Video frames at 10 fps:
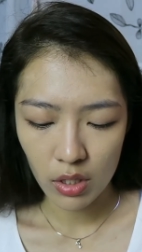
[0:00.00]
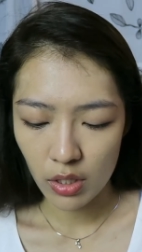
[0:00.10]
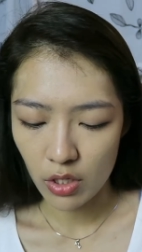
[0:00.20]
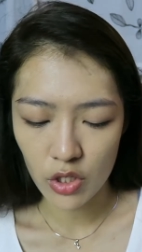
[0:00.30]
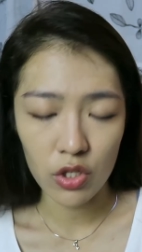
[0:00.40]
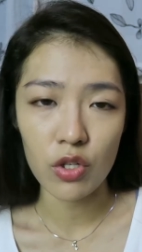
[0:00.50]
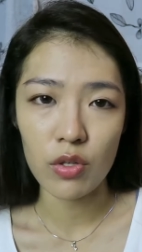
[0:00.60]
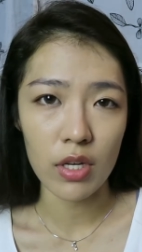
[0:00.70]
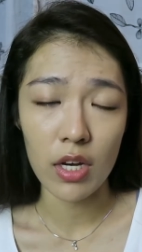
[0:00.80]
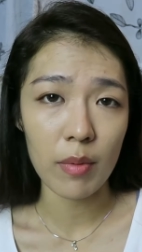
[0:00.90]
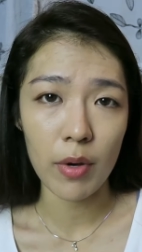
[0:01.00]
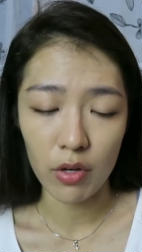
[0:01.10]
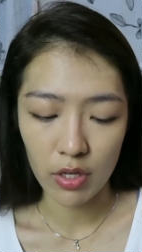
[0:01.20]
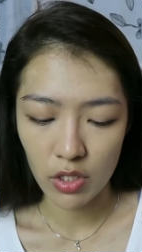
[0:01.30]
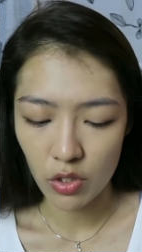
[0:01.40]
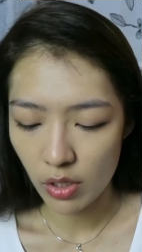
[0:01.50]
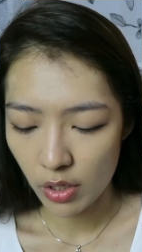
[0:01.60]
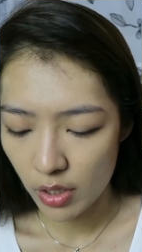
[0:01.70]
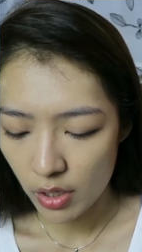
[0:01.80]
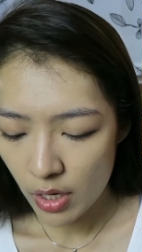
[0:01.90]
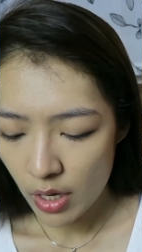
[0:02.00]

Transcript: yeah, just use any powder that you like.